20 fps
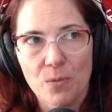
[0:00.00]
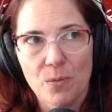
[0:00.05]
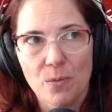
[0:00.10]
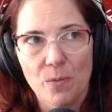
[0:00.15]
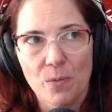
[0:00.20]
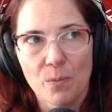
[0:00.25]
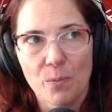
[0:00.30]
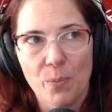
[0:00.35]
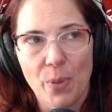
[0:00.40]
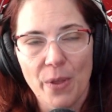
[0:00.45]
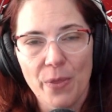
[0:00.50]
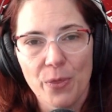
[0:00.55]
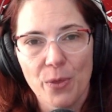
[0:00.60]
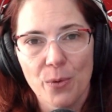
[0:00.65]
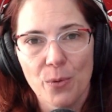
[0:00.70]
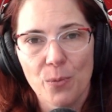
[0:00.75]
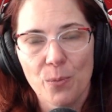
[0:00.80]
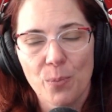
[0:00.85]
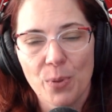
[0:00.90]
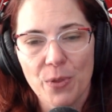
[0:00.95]
But
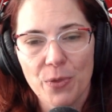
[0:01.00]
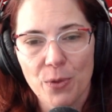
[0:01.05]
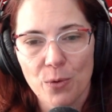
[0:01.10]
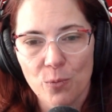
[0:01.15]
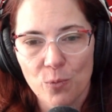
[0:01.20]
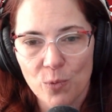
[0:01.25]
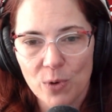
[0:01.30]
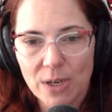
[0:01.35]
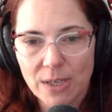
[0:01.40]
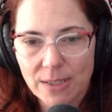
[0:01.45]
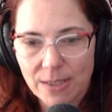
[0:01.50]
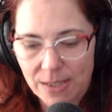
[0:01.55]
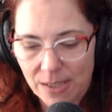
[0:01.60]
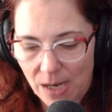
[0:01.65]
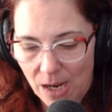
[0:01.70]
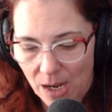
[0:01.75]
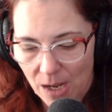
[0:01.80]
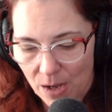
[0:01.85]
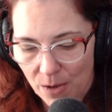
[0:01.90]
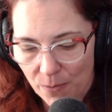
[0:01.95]
the risks
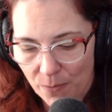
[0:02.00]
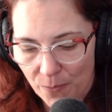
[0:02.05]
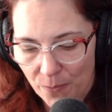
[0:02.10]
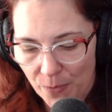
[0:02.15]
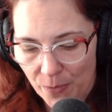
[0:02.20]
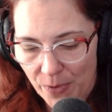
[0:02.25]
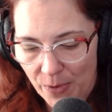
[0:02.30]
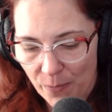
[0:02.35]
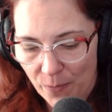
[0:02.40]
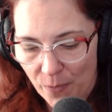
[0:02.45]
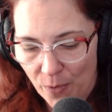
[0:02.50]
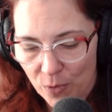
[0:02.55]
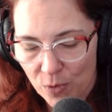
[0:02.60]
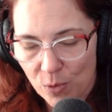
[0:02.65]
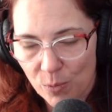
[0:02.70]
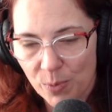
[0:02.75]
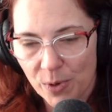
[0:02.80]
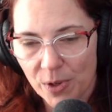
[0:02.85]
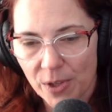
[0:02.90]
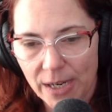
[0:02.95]
of the
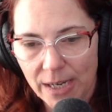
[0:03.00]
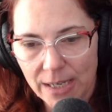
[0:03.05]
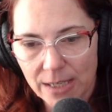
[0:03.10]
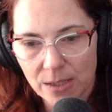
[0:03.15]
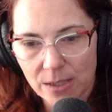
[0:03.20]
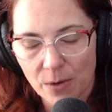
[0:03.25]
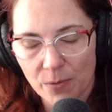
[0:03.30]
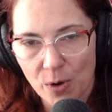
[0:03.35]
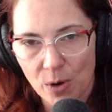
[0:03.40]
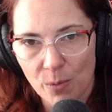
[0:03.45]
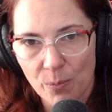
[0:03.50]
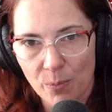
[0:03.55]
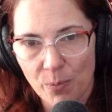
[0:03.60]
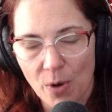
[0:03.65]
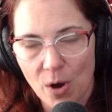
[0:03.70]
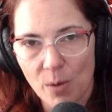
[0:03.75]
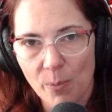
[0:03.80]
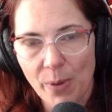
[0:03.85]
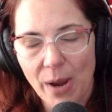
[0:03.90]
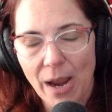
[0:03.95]
vulnerabilities of
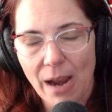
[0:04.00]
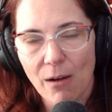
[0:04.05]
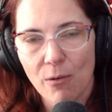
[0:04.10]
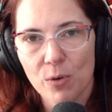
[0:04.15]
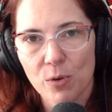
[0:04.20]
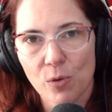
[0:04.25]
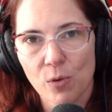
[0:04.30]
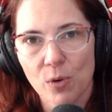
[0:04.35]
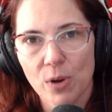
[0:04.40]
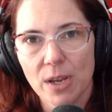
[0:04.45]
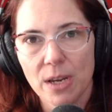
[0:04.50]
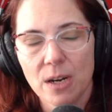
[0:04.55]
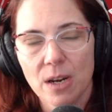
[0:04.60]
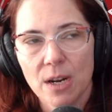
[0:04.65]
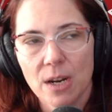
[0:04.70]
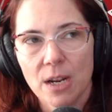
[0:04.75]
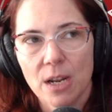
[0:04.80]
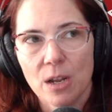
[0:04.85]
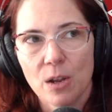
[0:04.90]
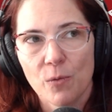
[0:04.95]
our power grid
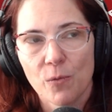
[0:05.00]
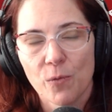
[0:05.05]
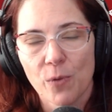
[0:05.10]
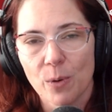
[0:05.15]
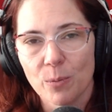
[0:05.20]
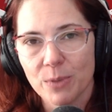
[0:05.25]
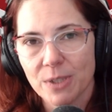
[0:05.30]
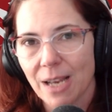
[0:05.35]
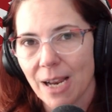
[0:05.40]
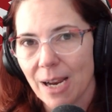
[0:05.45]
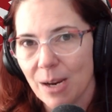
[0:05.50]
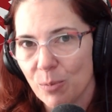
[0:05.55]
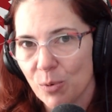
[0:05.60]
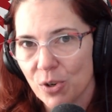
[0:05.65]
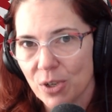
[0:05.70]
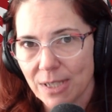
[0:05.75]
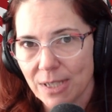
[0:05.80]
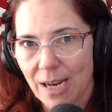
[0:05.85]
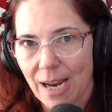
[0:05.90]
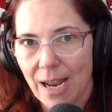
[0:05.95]
from cyber
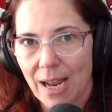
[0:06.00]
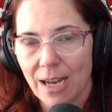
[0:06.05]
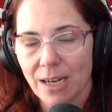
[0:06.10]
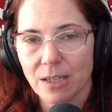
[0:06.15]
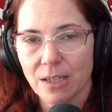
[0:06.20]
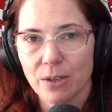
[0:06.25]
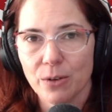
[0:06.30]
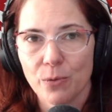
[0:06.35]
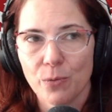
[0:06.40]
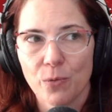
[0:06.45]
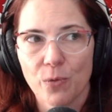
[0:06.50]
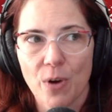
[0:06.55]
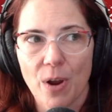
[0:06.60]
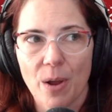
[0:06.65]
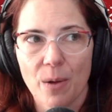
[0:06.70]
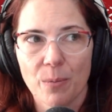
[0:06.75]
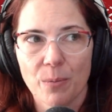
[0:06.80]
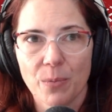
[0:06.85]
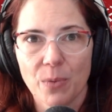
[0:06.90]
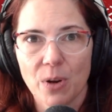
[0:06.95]
attack,
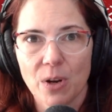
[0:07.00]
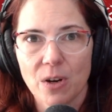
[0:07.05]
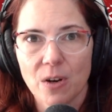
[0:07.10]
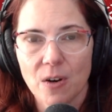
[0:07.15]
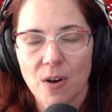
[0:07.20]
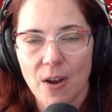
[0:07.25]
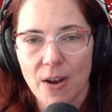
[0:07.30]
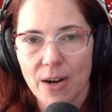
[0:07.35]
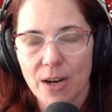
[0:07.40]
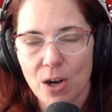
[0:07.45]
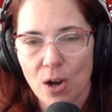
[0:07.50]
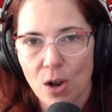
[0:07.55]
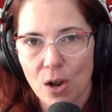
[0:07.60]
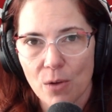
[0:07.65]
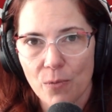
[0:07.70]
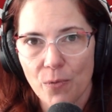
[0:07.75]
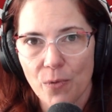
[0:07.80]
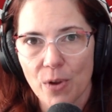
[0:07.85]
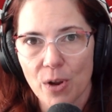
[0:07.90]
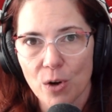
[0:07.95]
from cutting
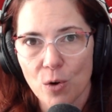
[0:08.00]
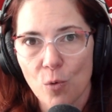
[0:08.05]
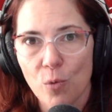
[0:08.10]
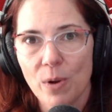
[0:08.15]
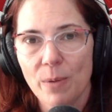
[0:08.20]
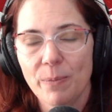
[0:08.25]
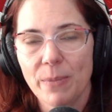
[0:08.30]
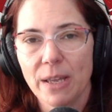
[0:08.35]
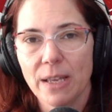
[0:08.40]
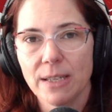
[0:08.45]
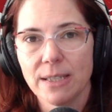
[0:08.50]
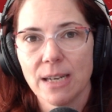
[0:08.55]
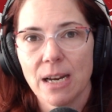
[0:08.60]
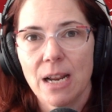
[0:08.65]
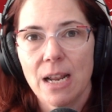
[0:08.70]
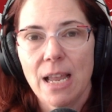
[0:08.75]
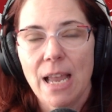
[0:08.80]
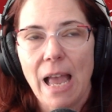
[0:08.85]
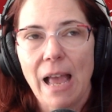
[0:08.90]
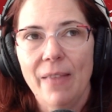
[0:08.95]
off equipment,
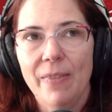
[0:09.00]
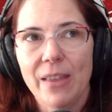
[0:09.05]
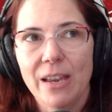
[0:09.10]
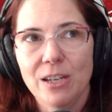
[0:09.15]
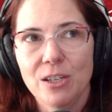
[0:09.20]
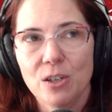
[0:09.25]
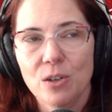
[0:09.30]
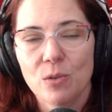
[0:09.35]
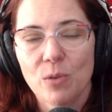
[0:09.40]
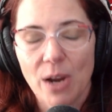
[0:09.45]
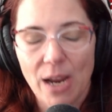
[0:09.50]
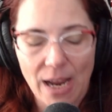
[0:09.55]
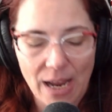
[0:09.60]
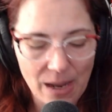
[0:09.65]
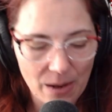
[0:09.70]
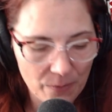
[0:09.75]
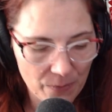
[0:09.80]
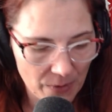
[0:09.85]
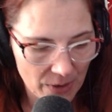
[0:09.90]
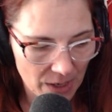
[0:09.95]
and they do have